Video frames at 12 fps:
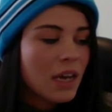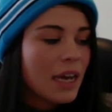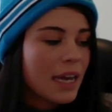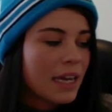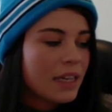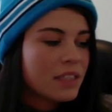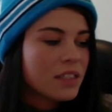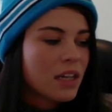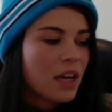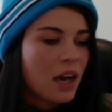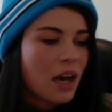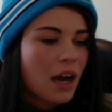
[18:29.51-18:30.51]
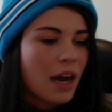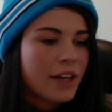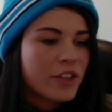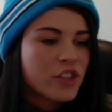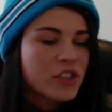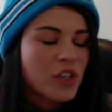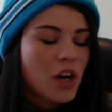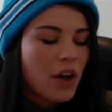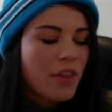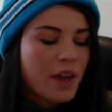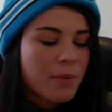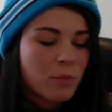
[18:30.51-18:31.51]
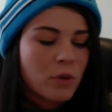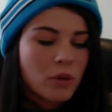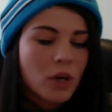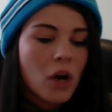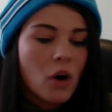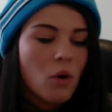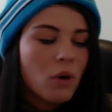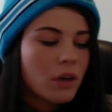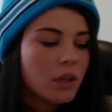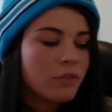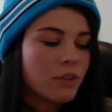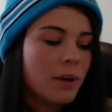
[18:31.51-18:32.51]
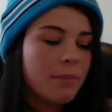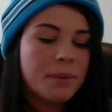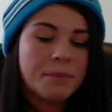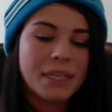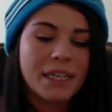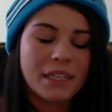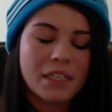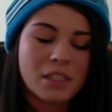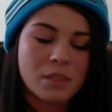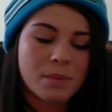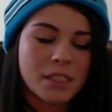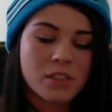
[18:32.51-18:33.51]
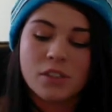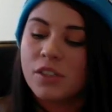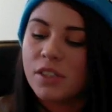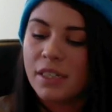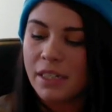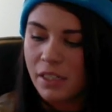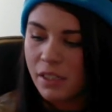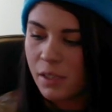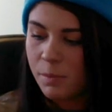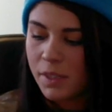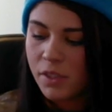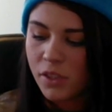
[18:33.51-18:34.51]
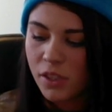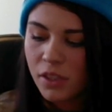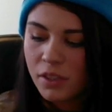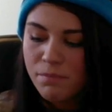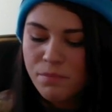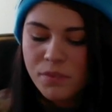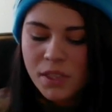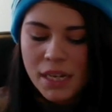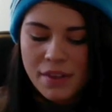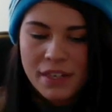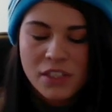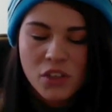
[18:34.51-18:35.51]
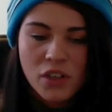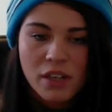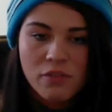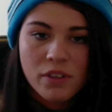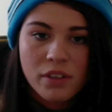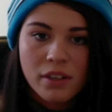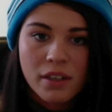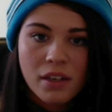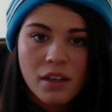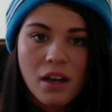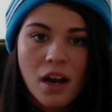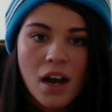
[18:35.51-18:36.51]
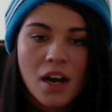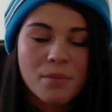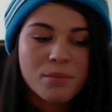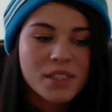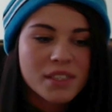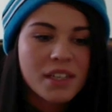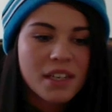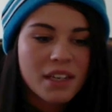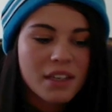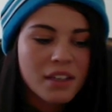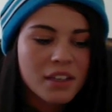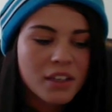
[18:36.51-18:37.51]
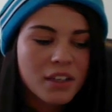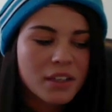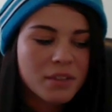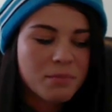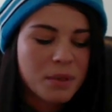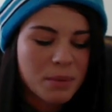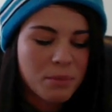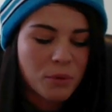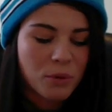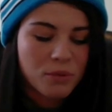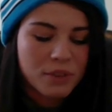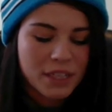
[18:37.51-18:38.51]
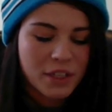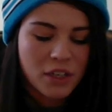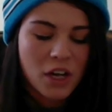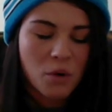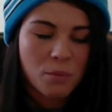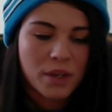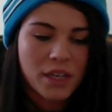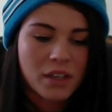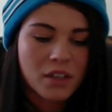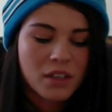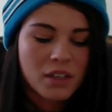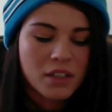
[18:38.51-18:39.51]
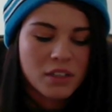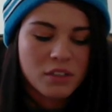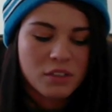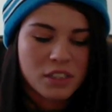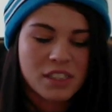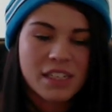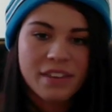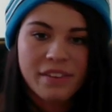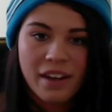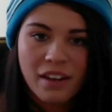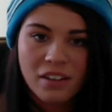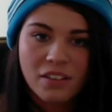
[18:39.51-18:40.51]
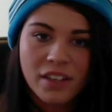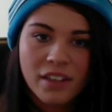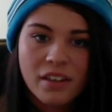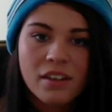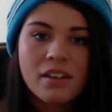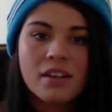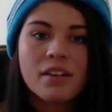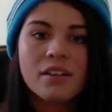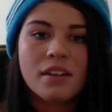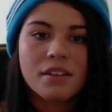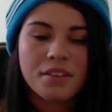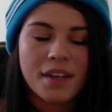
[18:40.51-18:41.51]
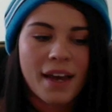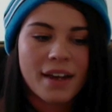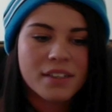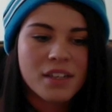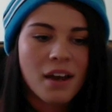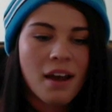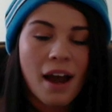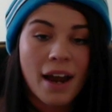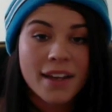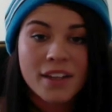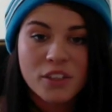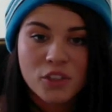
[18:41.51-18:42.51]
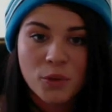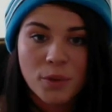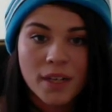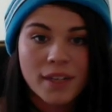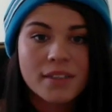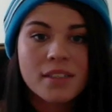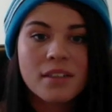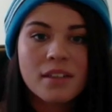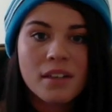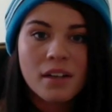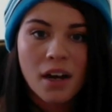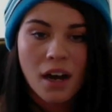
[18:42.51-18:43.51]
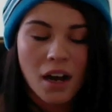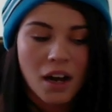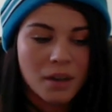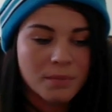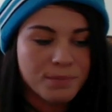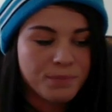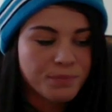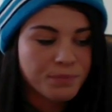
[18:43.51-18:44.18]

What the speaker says: and I saw them grow from the beginning of the semester to the end of the semester. And that's a great feeling. Seeing people that you're helping just get that click, get that, I can do it, I